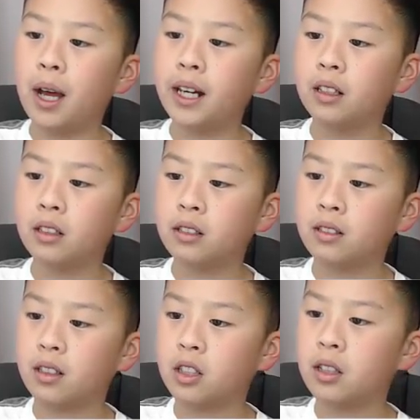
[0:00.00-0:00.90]
A
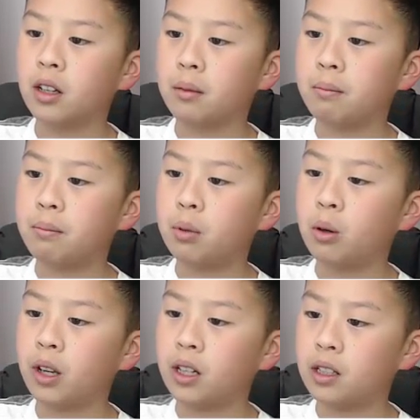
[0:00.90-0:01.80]
petal is a turning
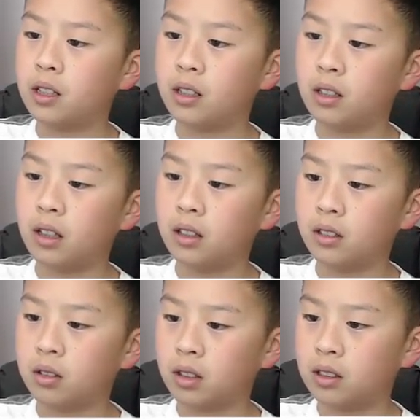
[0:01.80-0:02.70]
point,
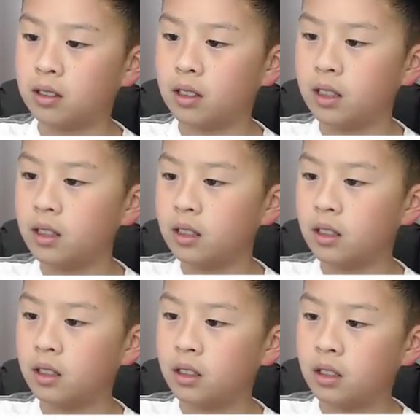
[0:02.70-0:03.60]
as you can
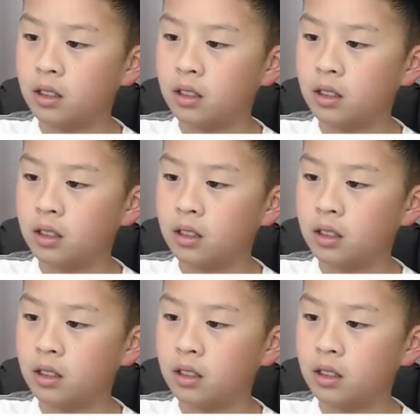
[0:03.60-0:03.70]
see.